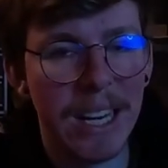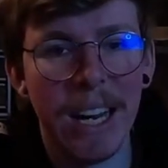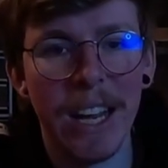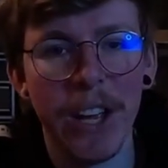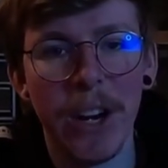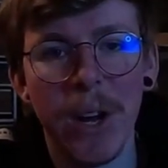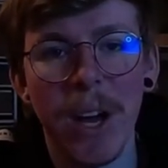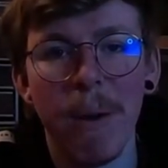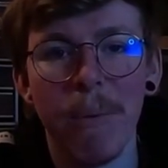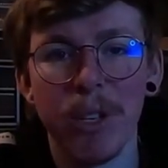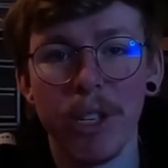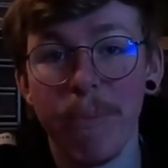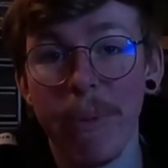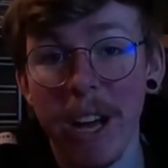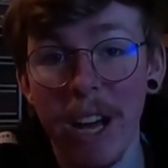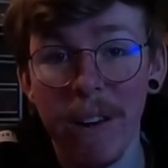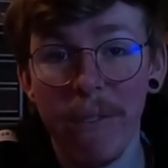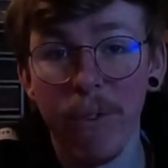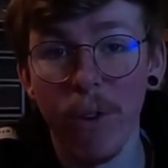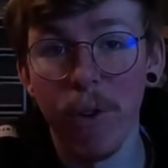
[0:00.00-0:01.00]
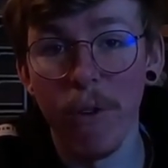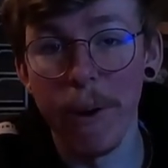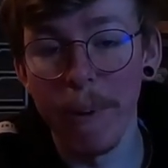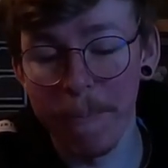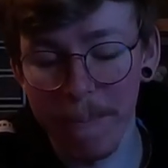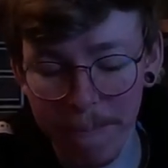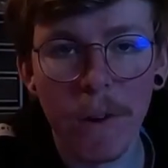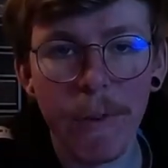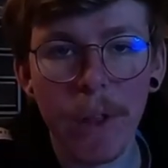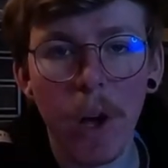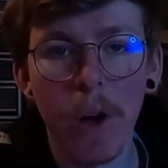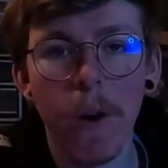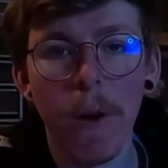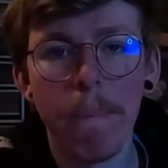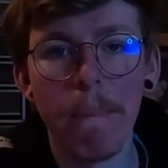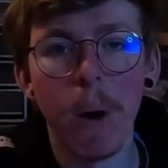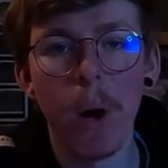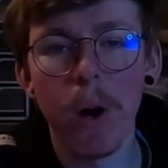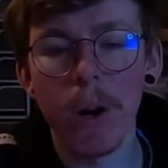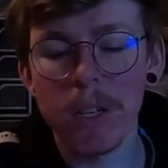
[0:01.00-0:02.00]
Let you know how much I paid for it. So for the
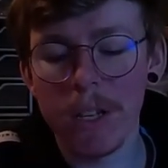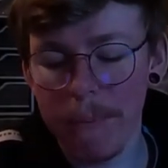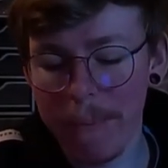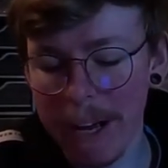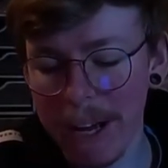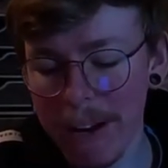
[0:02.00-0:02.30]
whole box, I